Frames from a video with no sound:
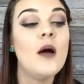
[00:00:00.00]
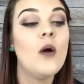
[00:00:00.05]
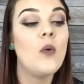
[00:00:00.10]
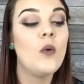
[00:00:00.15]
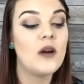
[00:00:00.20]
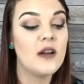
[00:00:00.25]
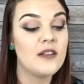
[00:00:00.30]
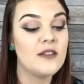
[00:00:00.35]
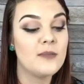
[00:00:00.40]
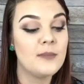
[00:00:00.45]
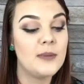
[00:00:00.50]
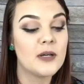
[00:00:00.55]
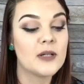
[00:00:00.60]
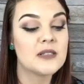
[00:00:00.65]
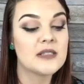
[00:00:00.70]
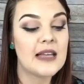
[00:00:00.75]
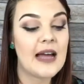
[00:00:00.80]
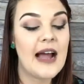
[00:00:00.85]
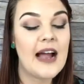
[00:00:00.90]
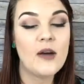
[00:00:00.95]
one of the
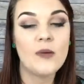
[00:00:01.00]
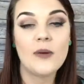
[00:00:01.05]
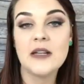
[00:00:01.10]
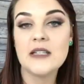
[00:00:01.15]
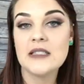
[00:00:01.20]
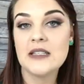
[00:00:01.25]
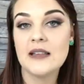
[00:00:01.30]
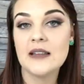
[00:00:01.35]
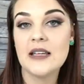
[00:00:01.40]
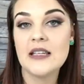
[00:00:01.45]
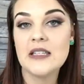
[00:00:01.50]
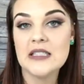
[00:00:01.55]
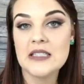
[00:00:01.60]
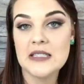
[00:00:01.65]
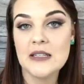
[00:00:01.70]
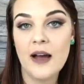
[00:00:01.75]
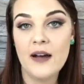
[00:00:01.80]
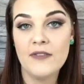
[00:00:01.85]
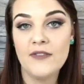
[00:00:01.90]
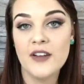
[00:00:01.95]
books that I recently
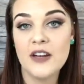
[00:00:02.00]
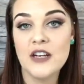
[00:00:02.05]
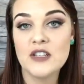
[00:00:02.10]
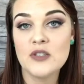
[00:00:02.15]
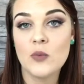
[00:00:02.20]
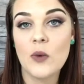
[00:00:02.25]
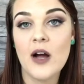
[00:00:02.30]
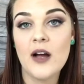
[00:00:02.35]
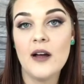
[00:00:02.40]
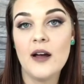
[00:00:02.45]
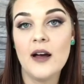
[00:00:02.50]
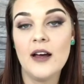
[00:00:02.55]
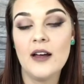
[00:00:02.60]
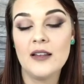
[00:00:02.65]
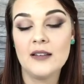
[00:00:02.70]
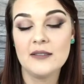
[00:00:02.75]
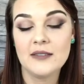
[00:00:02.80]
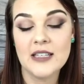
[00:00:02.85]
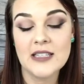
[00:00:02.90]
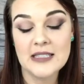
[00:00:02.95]
finished
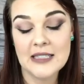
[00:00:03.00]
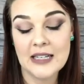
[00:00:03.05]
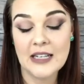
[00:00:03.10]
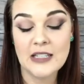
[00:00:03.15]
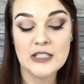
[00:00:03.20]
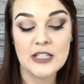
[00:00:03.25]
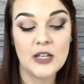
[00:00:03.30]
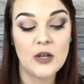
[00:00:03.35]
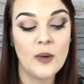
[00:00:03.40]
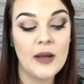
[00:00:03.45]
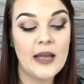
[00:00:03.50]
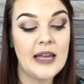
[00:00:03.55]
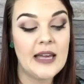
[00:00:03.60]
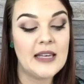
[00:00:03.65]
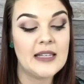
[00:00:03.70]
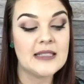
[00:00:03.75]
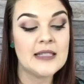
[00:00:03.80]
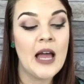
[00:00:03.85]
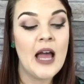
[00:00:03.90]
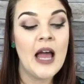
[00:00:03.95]
listening to
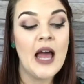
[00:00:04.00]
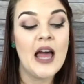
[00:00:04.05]
is